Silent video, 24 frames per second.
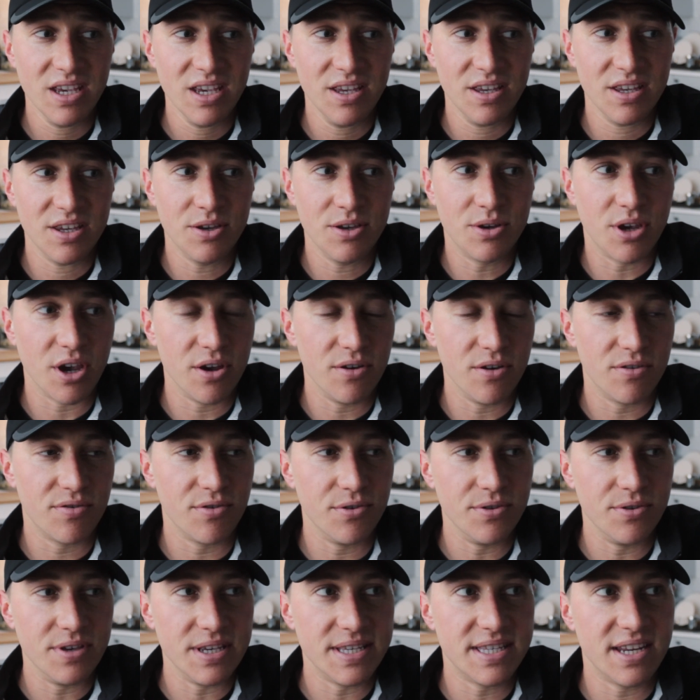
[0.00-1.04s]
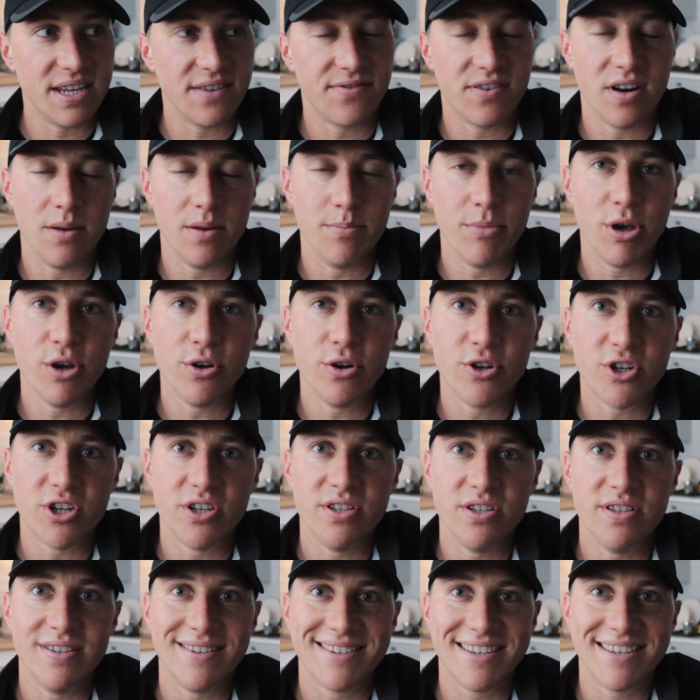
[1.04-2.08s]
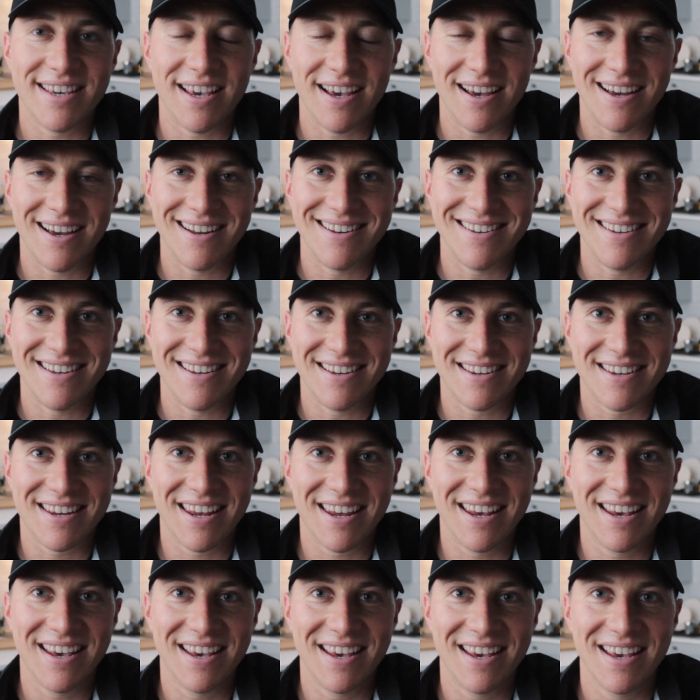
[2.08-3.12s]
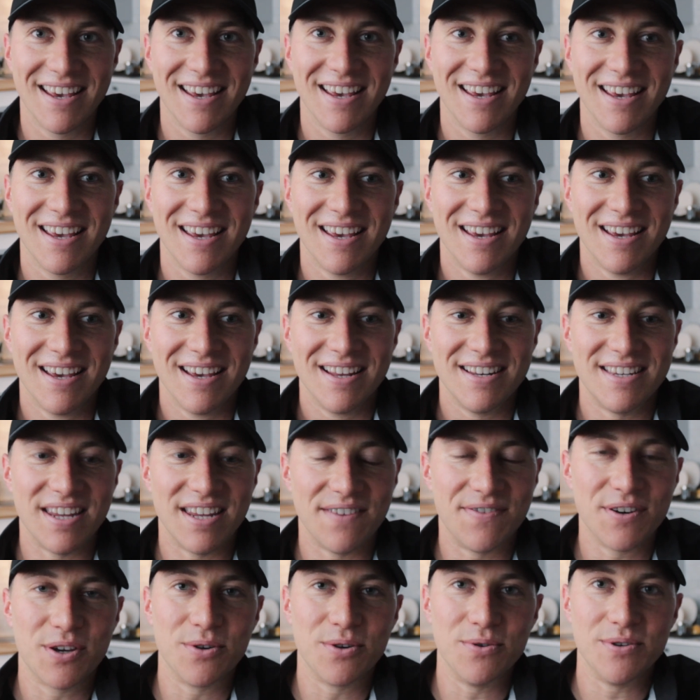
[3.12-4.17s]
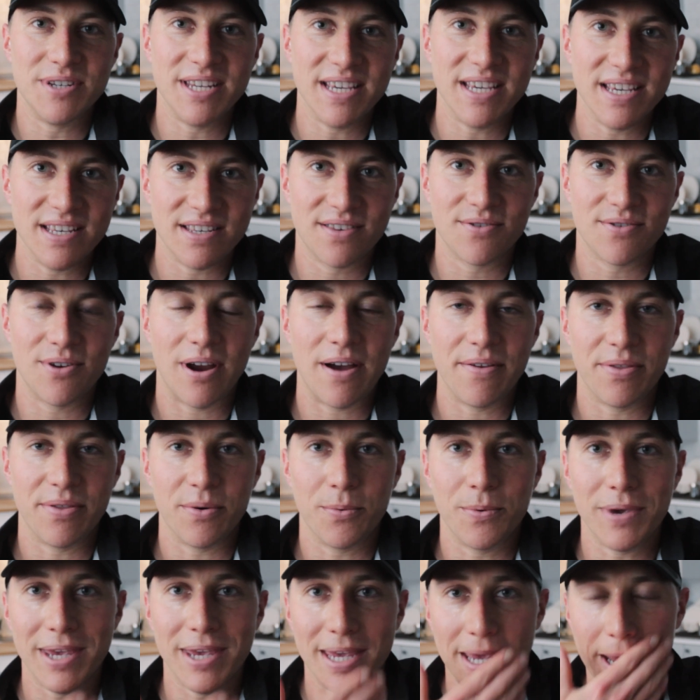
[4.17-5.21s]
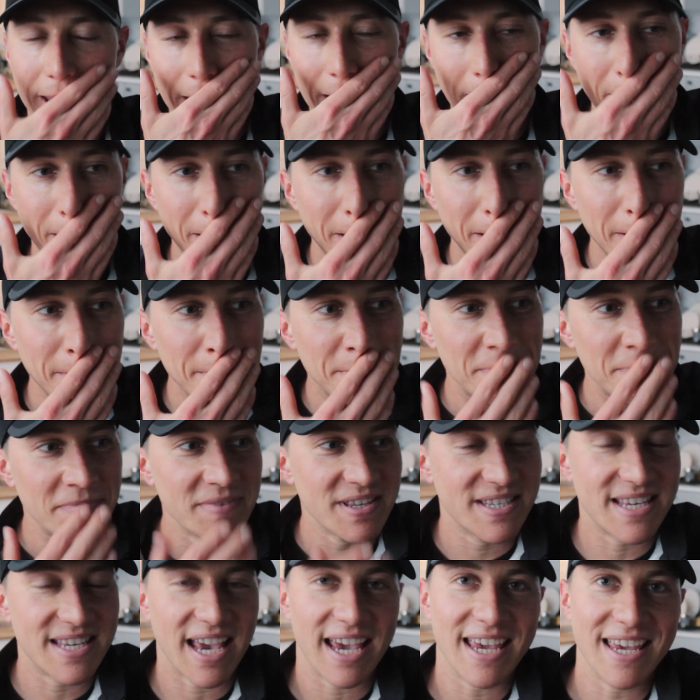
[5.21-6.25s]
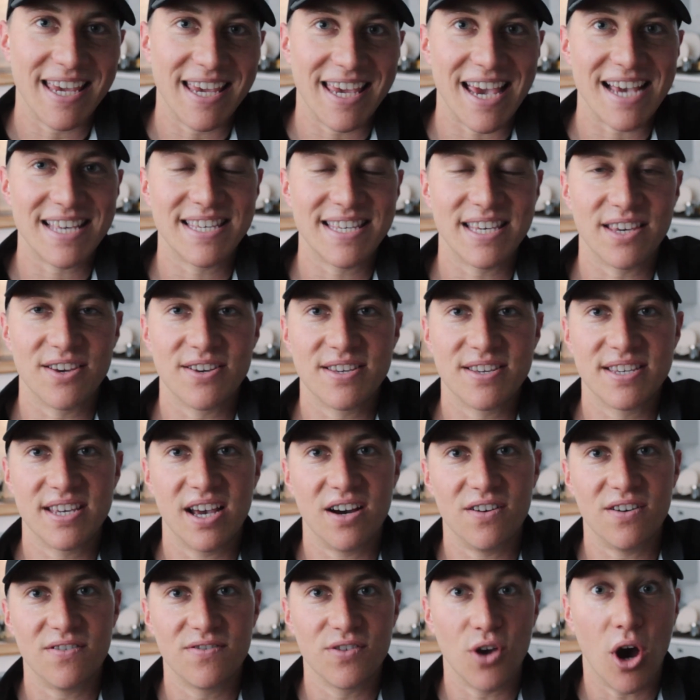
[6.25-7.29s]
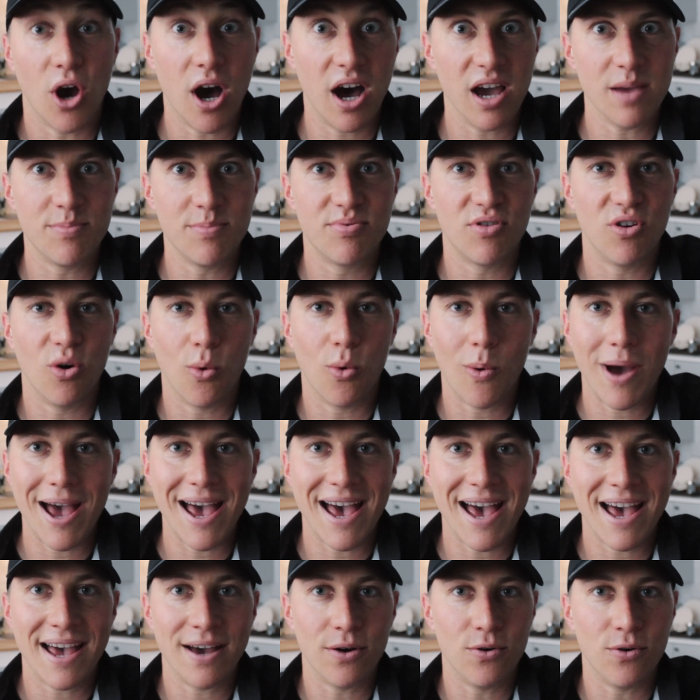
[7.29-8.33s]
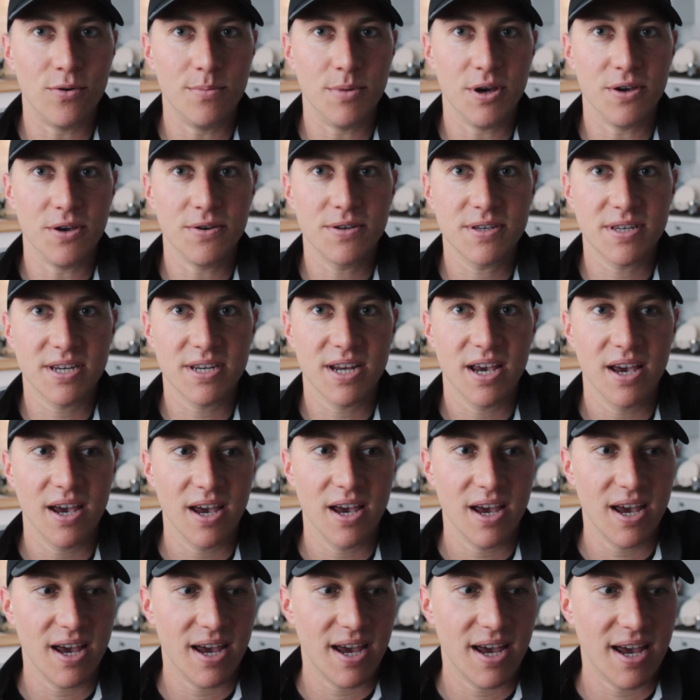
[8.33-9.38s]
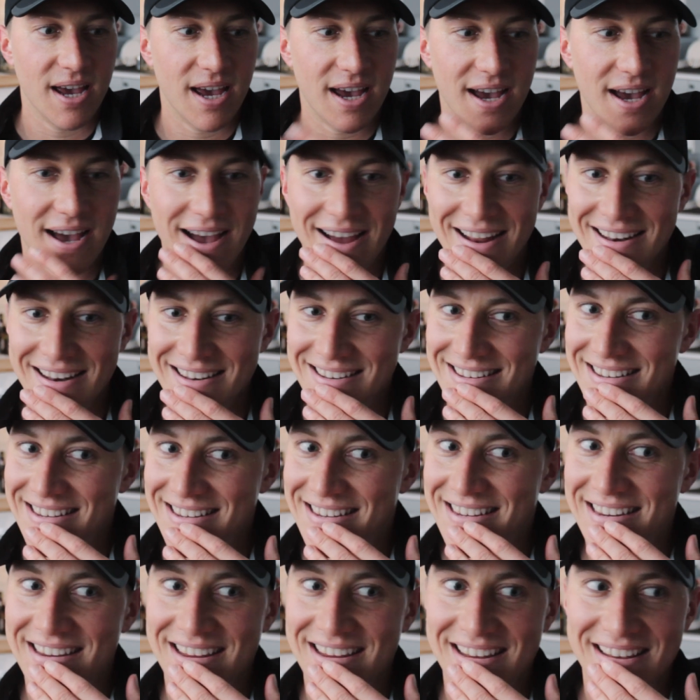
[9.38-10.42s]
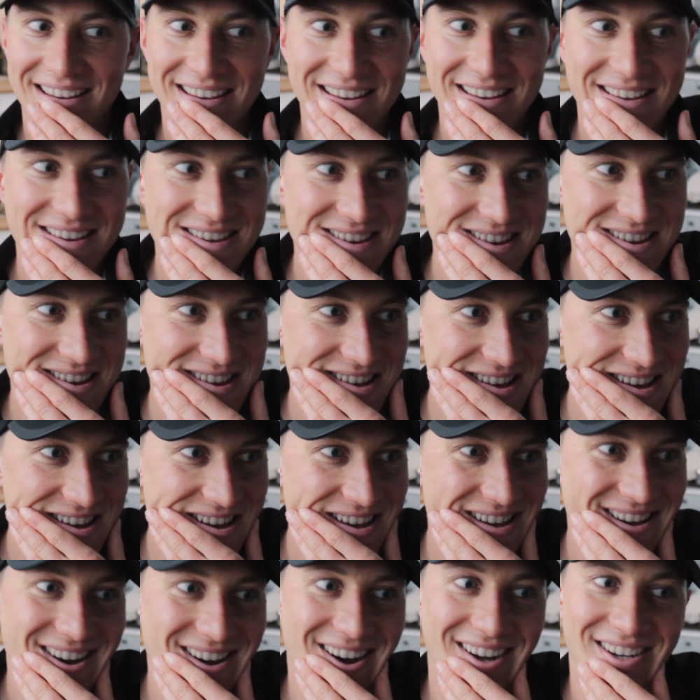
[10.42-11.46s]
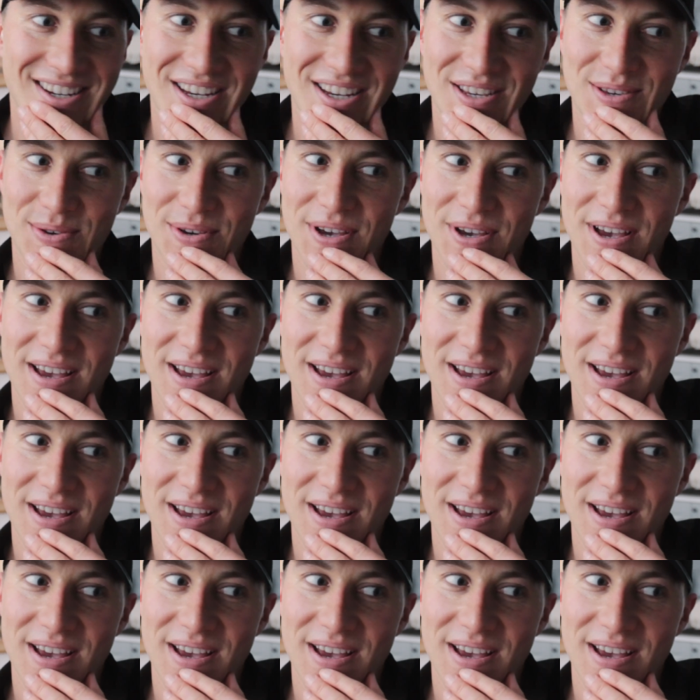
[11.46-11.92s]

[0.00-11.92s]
you go through these different emotions and difficulties throughout the week, second guessing yourself, you're hyper aware almost. And I just